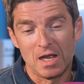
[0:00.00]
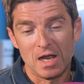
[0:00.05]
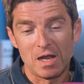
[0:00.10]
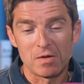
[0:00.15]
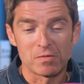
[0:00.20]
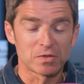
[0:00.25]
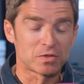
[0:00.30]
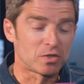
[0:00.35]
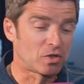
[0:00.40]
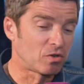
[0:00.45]
uh,
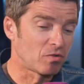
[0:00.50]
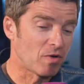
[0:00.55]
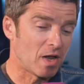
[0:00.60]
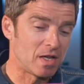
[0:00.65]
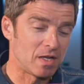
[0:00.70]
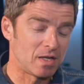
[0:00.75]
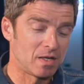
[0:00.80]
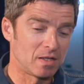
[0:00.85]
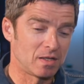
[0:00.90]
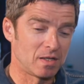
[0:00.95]
it was
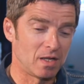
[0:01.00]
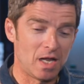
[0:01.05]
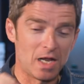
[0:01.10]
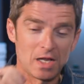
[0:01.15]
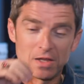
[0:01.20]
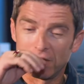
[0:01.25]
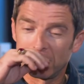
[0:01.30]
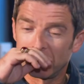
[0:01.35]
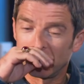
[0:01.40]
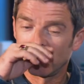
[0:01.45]
great that
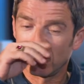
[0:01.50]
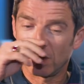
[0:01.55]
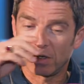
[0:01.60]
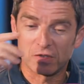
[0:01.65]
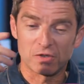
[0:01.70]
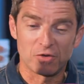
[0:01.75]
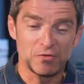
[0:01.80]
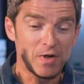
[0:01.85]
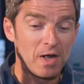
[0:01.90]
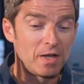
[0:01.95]
England
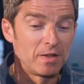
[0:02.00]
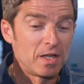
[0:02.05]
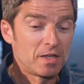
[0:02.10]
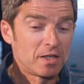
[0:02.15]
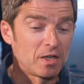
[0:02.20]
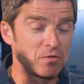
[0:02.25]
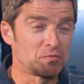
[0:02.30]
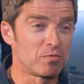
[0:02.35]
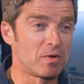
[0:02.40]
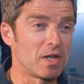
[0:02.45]
got so far and they
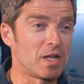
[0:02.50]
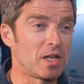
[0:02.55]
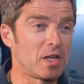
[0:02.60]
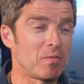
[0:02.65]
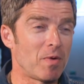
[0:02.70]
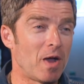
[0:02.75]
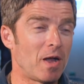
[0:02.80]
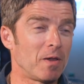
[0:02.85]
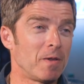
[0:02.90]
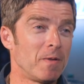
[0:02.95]
did really
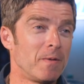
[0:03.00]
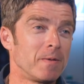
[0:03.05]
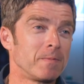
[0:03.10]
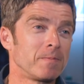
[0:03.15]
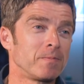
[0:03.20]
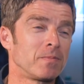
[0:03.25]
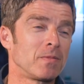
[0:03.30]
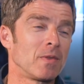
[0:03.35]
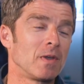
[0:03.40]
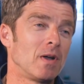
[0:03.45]
well.
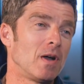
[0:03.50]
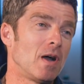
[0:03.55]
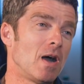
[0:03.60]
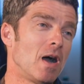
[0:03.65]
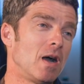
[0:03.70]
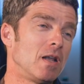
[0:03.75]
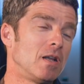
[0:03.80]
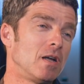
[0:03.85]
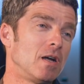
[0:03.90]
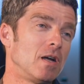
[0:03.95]

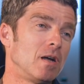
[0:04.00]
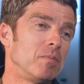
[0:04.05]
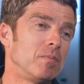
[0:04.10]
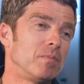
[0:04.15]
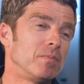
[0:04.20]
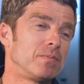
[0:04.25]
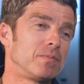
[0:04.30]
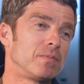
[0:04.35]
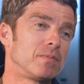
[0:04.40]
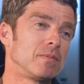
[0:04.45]
And
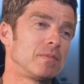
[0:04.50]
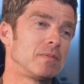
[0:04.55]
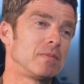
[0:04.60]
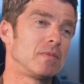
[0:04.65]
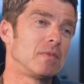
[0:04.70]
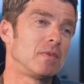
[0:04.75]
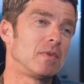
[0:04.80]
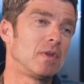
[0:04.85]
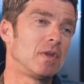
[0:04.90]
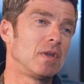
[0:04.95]
um,
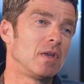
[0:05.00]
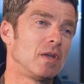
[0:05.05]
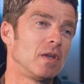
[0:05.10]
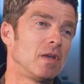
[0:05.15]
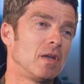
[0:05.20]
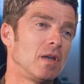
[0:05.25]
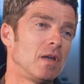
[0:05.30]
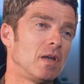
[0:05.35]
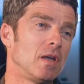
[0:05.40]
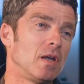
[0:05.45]

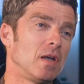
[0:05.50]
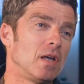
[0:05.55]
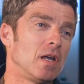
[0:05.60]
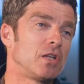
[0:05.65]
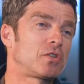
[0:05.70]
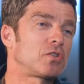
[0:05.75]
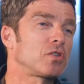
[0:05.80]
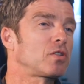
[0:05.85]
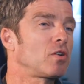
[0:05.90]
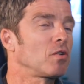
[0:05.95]

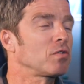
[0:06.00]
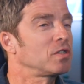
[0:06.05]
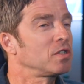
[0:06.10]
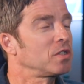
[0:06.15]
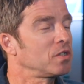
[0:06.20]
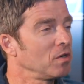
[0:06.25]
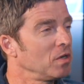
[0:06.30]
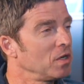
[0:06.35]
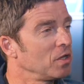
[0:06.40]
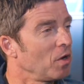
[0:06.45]
it just goes to
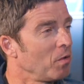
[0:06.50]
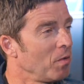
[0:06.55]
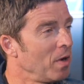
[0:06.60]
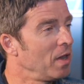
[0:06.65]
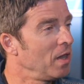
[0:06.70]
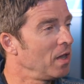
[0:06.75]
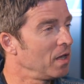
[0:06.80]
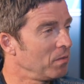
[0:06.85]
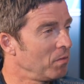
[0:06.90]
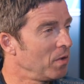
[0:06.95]
show you though,
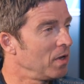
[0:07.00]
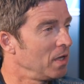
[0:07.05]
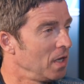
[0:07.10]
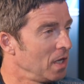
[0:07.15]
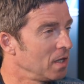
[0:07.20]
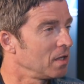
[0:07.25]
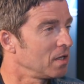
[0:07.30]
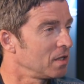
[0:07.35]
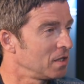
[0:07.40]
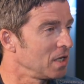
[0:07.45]
when the, when the
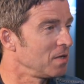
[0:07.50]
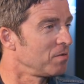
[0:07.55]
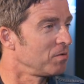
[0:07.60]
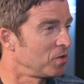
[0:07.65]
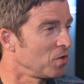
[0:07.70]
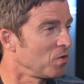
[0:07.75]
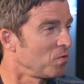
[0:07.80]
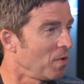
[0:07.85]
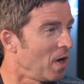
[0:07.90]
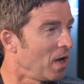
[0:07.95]
England team
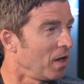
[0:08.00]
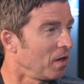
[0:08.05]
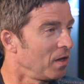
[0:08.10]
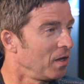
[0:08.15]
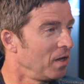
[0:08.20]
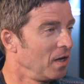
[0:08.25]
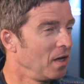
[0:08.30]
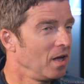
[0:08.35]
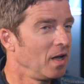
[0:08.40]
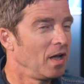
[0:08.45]
do well,
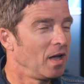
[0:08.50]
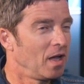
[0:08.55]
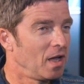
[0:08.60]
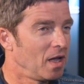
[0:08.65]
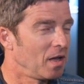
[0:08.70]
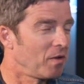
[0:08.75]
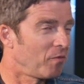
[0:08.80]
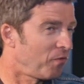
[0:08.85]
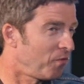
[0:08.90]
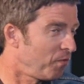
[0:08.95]
mm
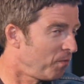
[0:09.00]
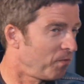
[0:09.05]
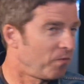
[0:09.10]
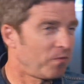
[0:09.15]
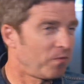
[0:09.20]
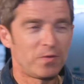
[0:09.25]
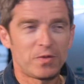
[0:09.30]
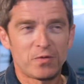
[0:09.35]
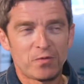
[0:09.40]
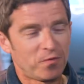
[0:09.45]
it
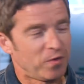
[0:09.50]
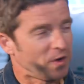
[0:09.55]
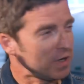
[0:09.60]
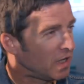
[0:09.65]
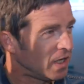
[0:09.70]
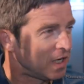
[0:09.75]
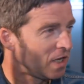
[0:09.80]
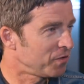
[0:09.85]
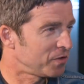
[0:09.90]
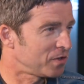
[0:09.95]

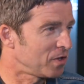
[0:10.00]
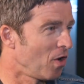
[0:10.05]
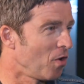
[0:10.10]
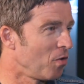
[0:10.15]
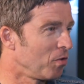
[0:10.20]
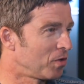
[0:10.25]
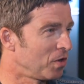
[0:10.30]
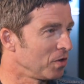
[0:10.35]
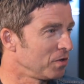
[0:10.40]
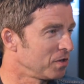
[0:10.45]
fucking lifts the
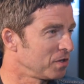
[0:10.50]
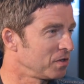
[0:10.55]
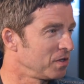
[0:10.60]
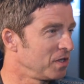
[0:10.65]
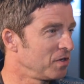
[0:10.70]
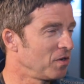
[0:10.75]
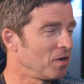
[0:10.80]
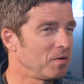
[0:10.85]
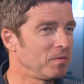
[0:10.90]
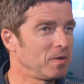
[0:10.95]
whole country.
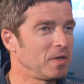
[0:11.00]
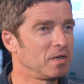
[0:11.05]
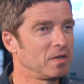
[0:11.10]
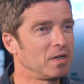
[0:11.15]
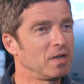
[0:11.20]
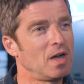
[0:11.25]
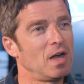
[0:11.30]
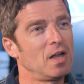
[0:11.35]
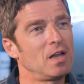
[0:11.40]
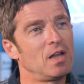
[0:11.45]
Usually. You know what I
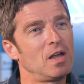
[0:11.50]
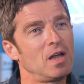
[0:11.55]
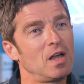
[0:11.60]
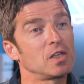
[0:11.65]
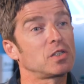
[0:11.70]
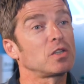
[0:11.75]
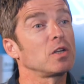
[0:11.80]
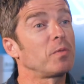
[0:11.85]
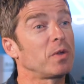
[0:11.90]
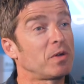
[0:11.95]
mean? And uh,
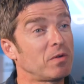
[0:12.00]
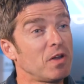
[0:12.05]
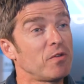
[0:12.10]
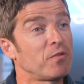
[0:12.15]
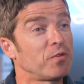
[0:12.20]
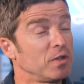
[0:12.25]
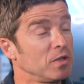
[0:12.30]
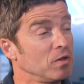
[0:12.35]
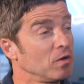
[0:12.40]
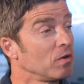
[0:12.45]
it's going to be
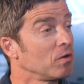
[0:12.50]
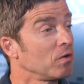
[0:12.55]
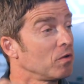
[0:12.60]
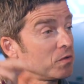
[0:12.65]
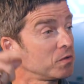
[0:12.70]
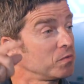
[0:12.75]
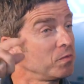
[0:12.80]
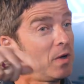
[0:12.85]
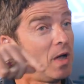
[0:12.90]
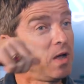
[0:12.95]
great for the
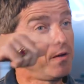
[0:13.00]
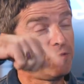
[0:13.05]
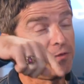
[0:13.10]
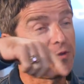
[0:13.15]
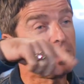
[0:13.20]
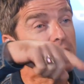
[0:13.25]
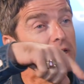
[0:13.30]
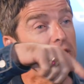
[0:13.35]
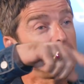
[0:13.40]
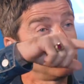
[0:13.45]
Euros
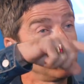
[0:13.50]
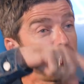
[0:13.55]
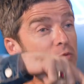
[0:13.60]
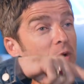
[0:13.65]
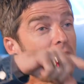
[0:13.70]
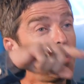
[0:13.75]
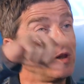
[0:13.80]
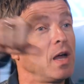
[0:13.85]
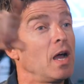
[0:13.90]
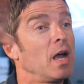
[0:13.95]
if they can do
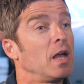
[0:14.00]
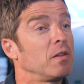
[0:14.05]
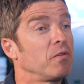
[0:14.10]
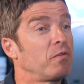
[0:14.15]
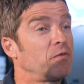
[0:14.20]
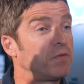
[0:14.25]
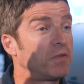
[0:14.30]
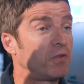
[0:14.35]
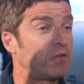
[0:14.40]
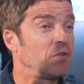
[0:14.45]
well there and
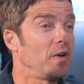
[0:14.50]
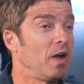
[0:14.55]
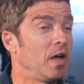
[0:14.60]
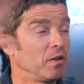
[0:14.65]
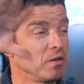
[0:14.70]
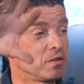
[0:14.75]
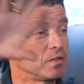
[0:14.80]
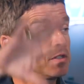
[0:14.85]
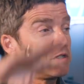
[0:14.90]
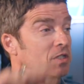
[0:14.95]
the, the
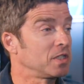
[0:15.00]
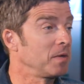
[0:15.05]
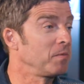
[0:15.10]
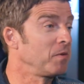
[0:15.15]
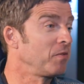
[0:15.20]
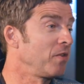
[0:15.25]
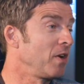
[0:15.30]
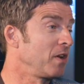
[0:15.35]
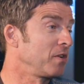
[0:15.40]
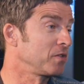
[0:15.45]
finals and the
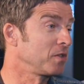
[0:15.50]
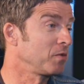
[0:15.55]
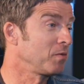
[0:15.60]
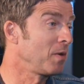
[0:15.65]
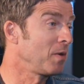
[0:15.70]
semi-finals